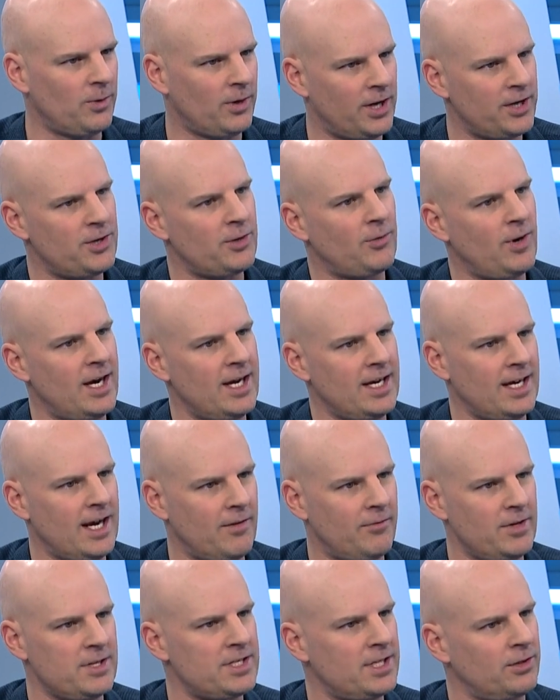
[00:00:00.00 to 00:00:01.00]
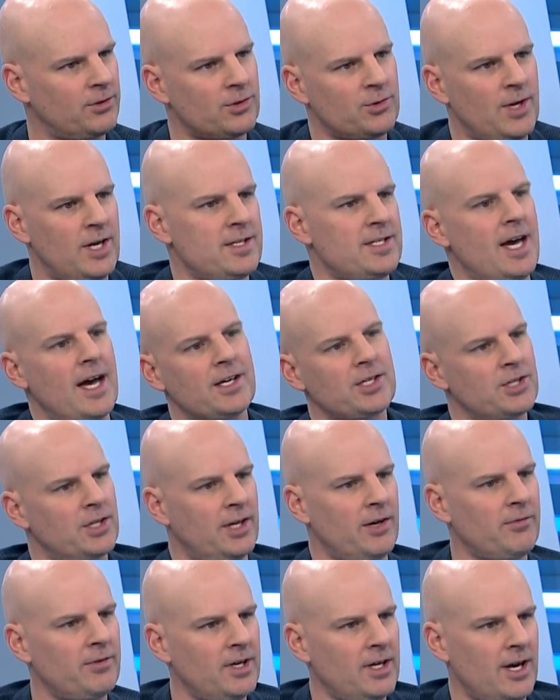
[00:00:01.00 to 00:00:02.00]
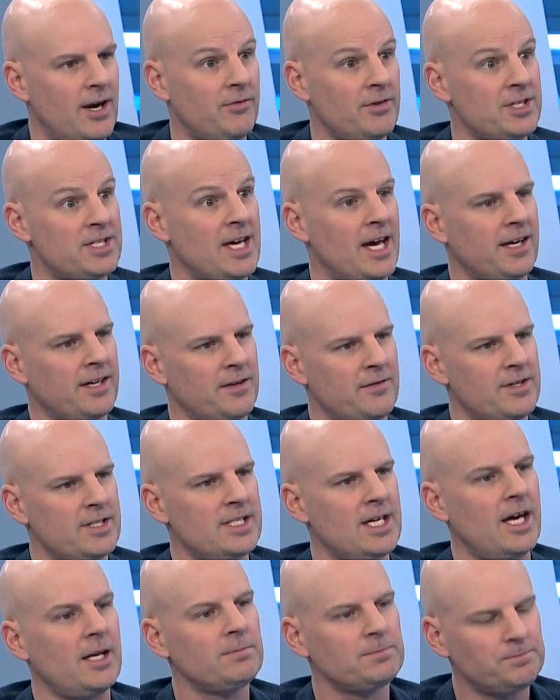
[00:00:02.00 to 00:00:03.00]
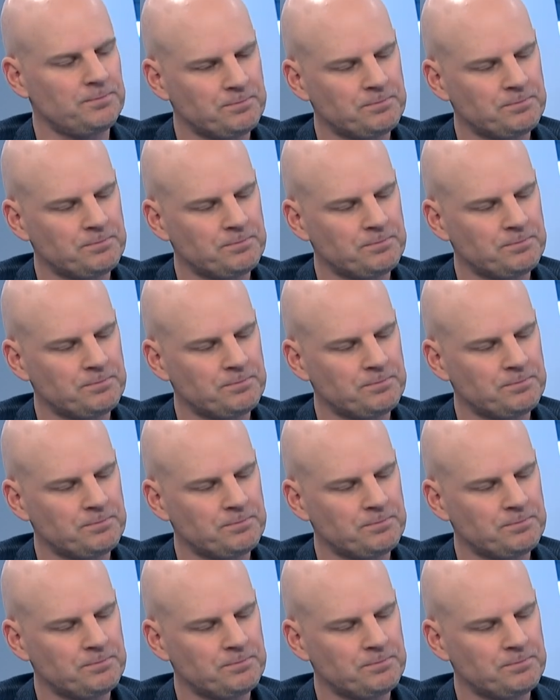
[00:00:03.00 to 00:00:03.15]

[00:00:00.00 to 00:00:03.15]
We're underwriting every single transaction, every second of the day.